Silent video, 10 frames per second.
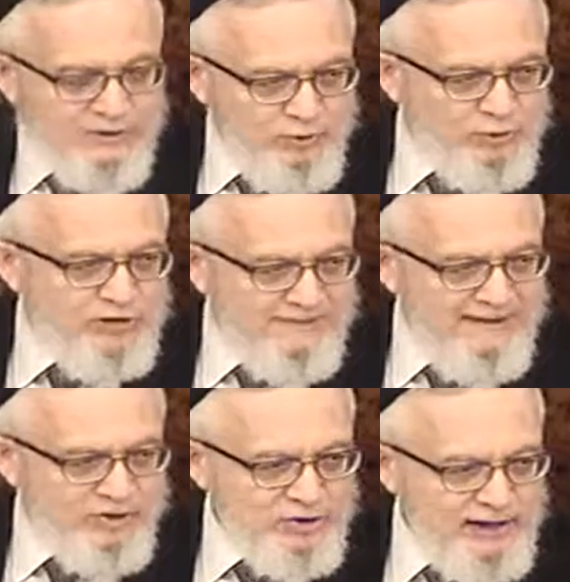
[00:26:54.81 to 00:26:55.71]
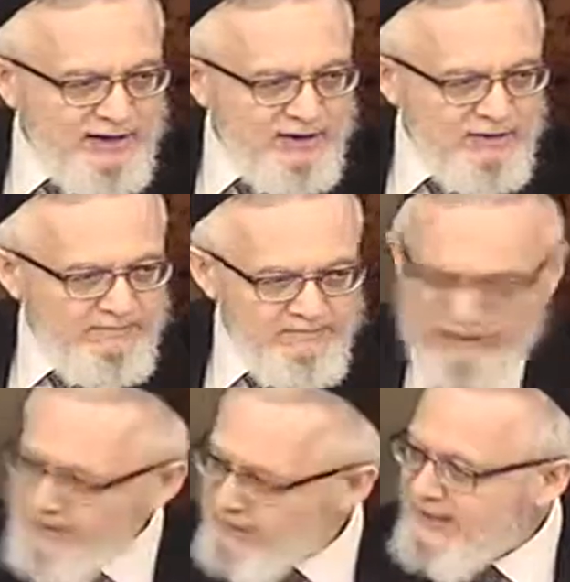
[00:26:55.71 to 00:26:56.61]
Kedushas Masasheni,
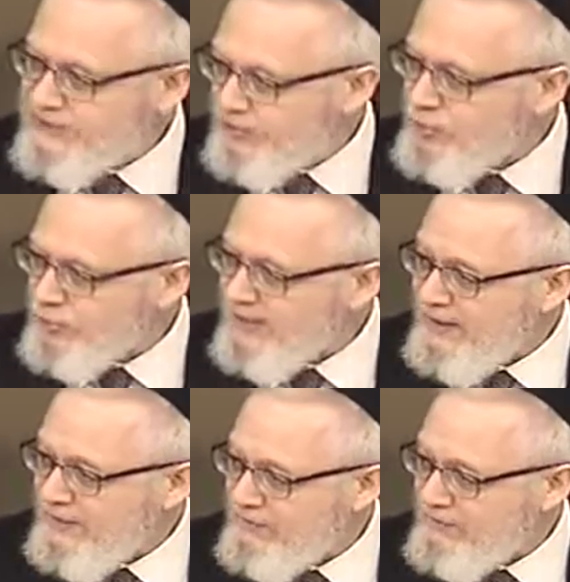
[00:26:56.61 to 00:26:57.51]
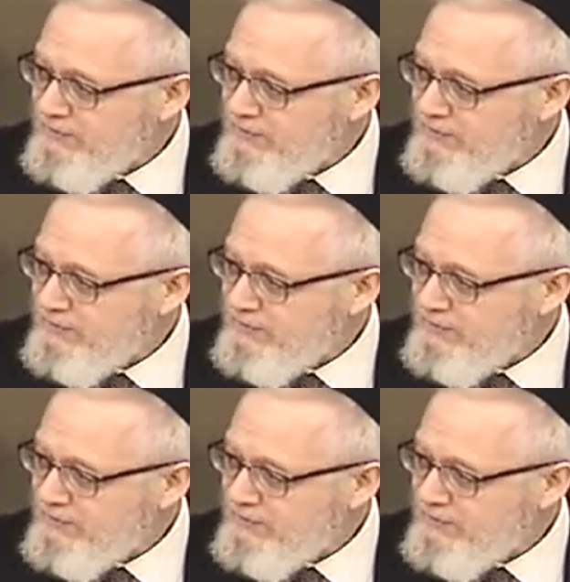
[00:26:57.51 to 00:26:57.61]
and he takes Kedusha Lion.